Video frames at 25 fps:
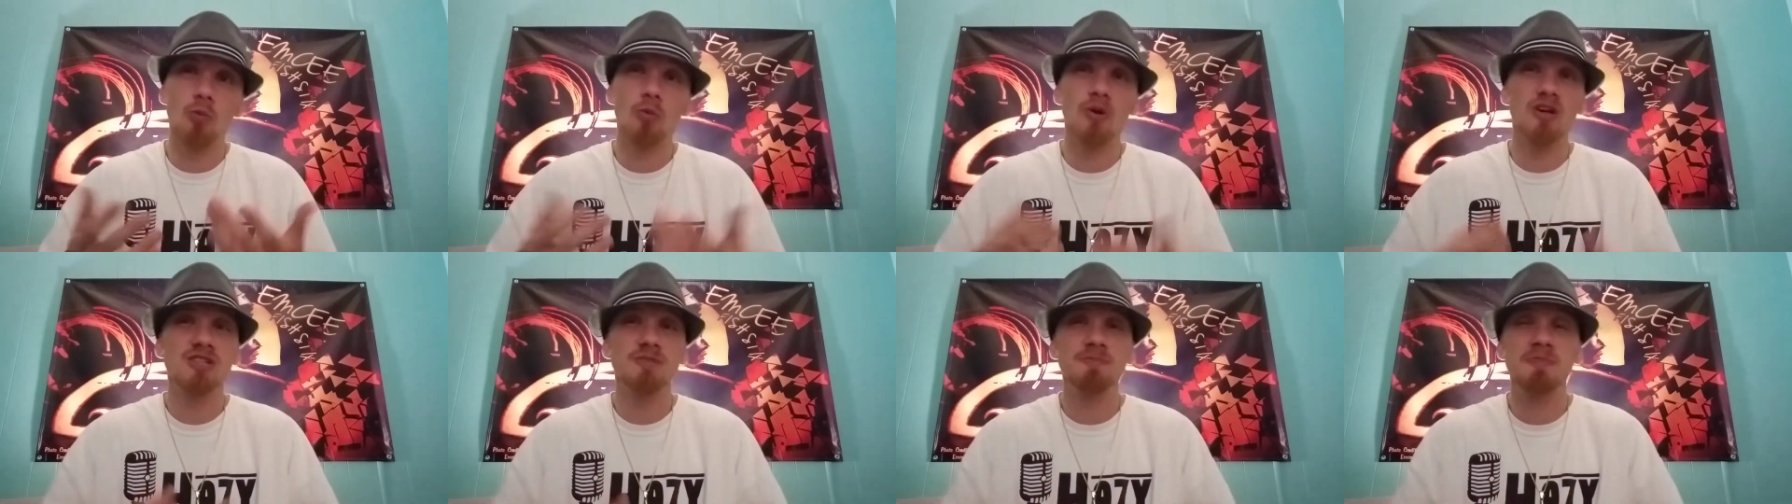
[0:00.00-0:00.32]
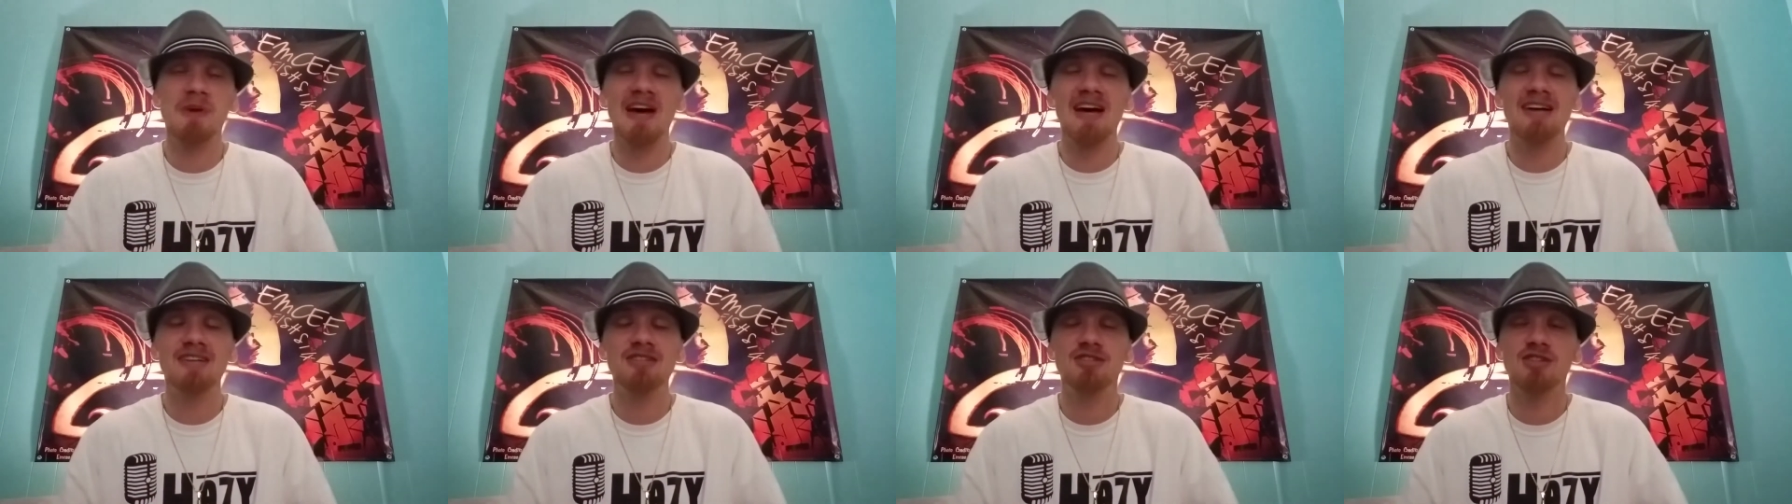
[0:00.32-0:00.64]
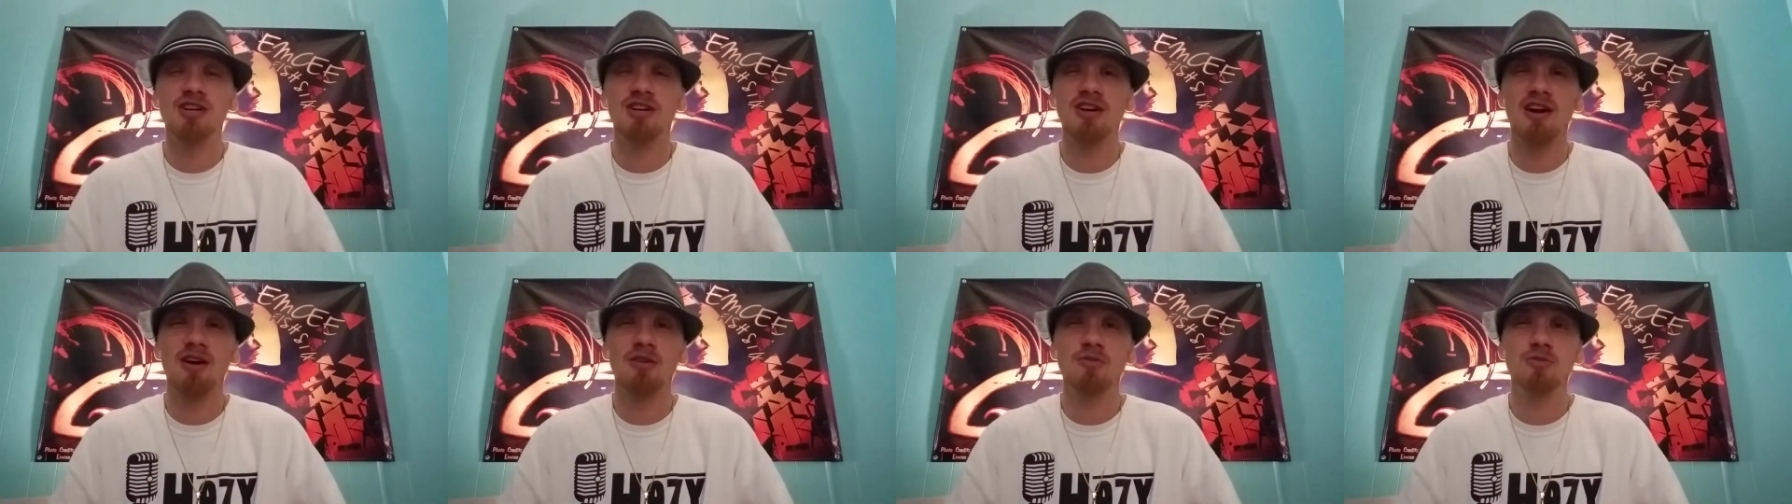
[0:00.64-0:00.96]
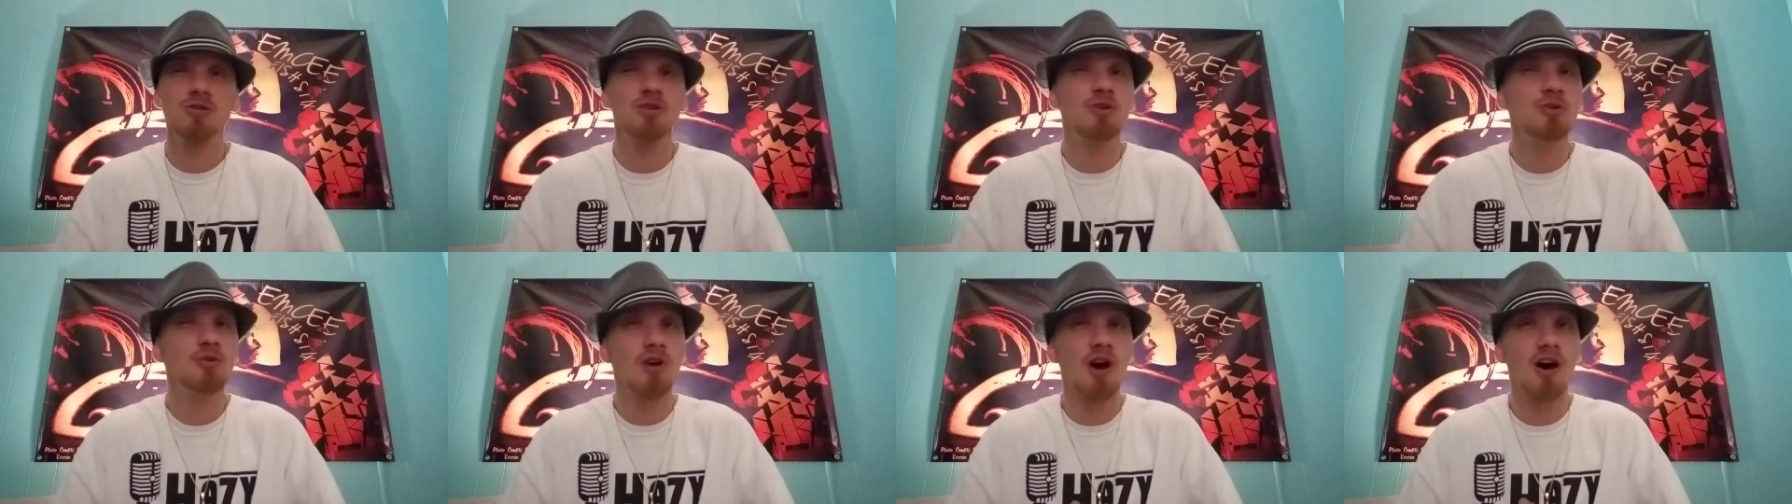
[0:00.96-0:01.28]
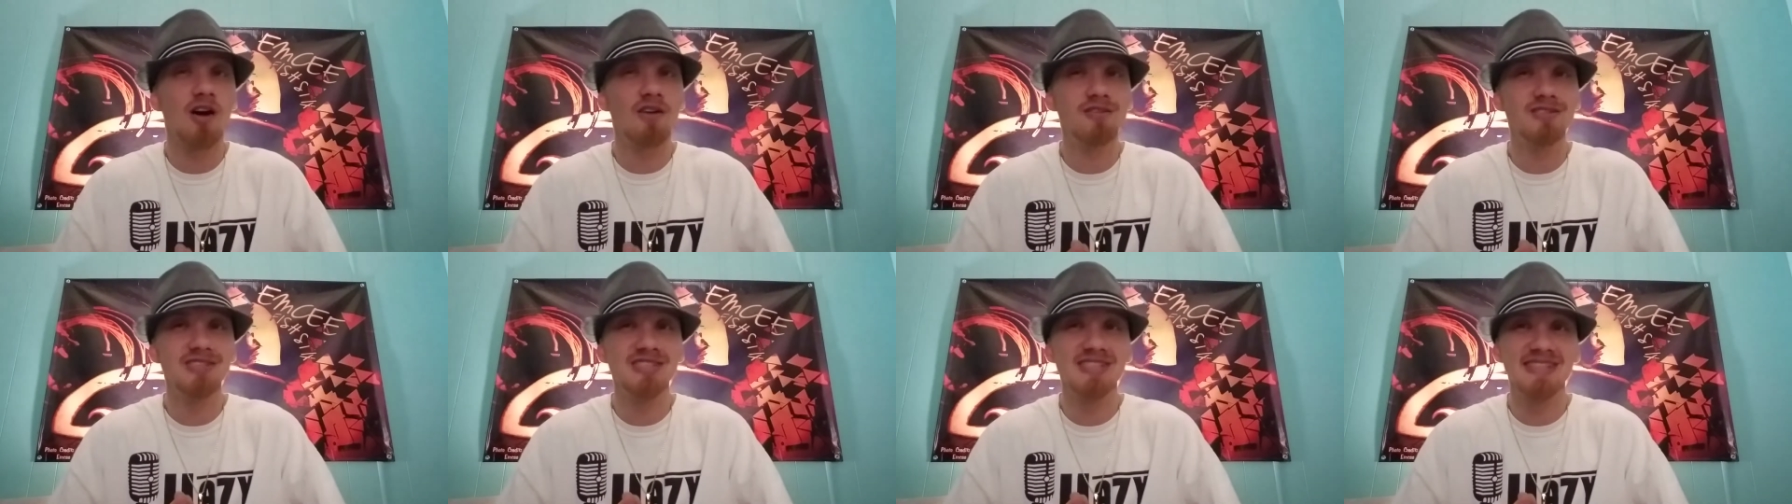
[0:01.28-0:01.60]
wristbands are now
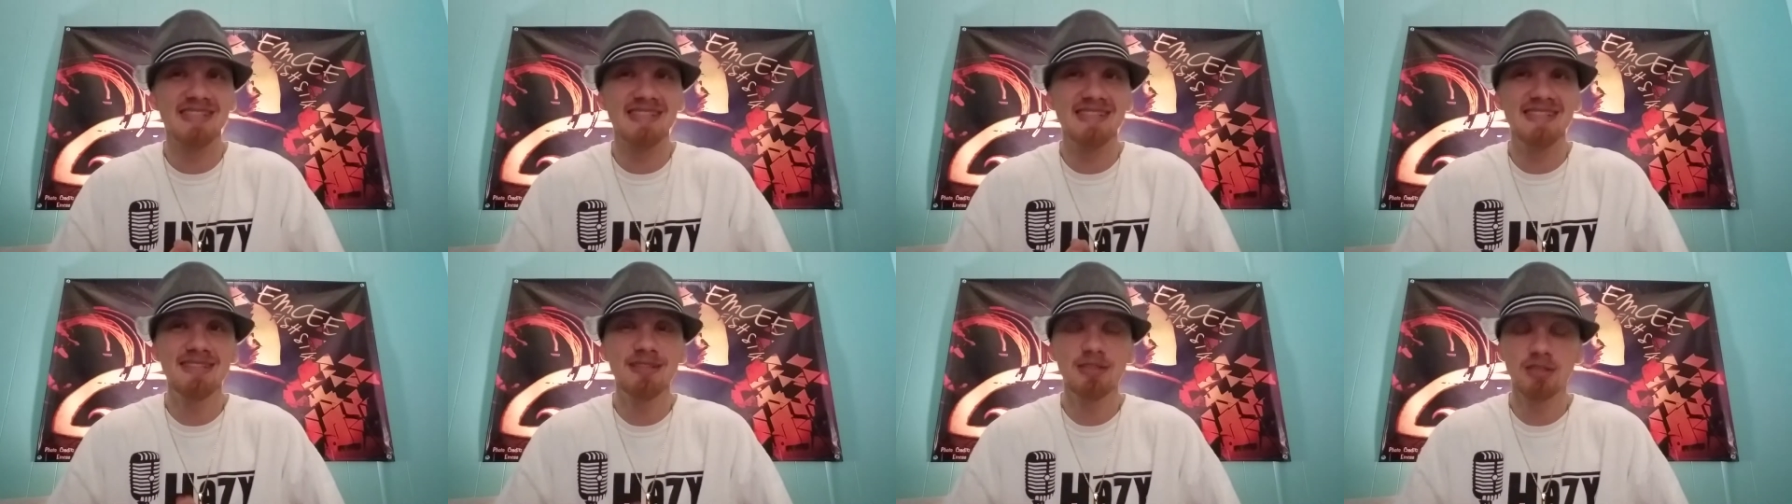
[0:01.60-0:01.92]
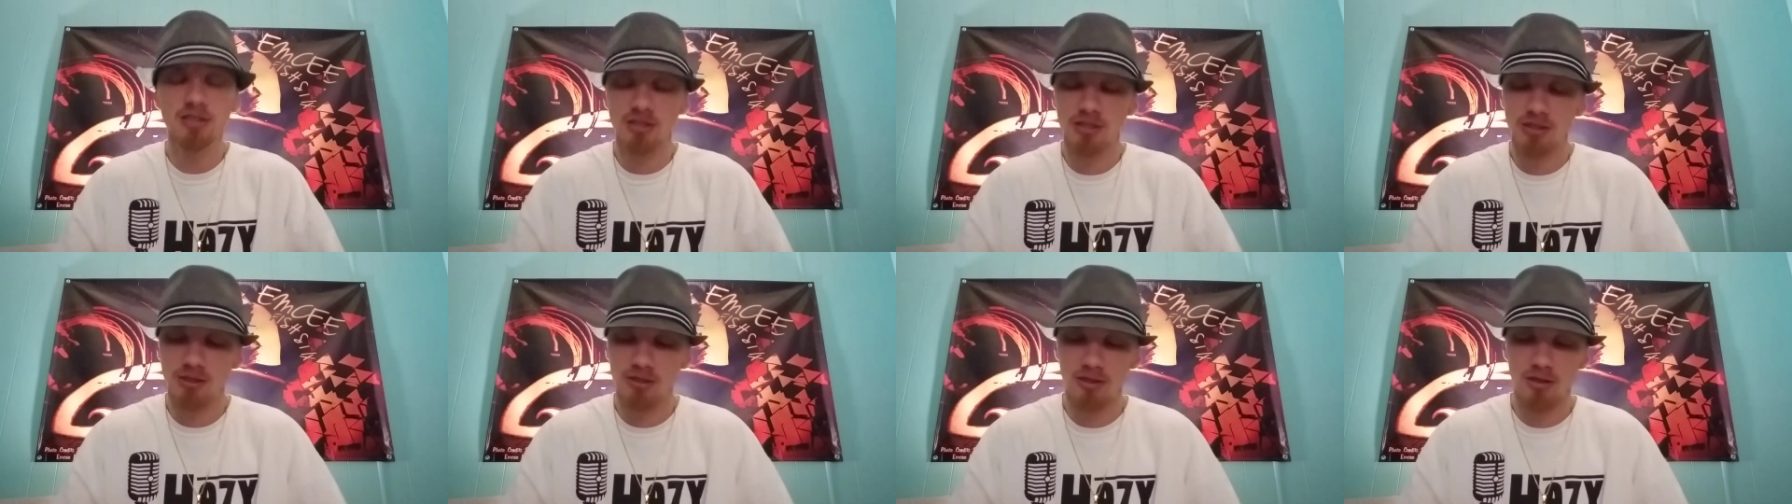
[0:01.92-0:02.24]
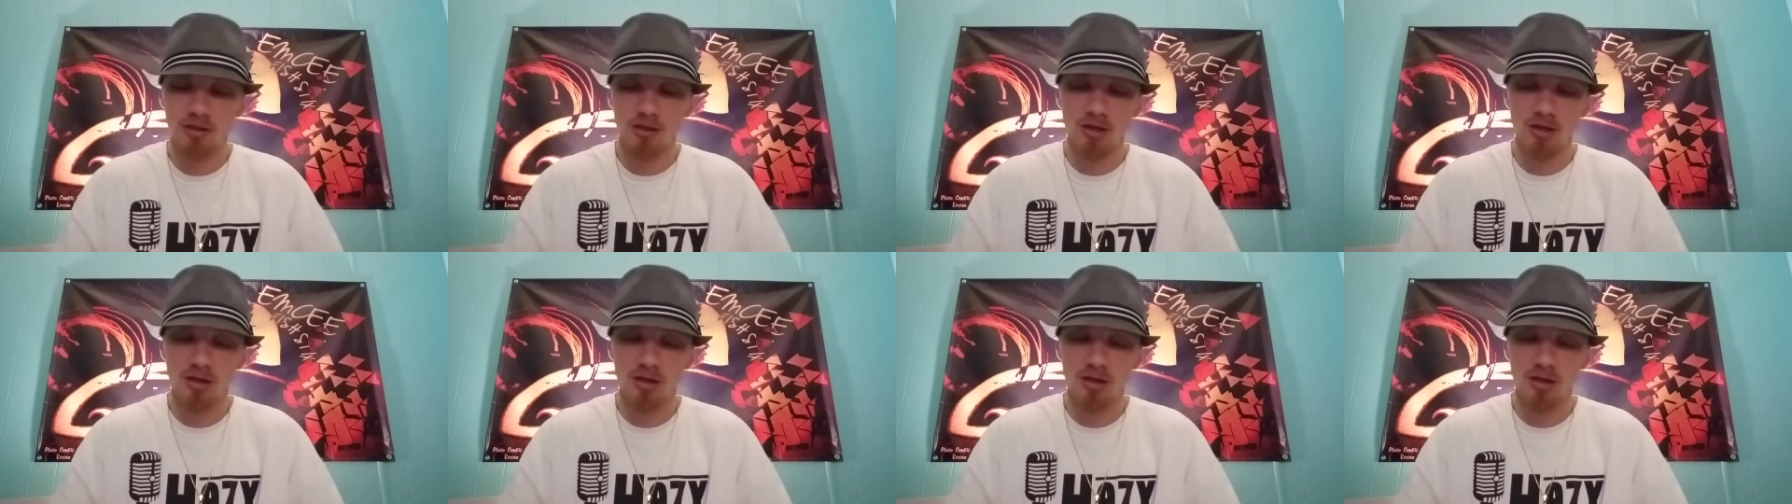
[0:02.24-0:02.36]
$2 each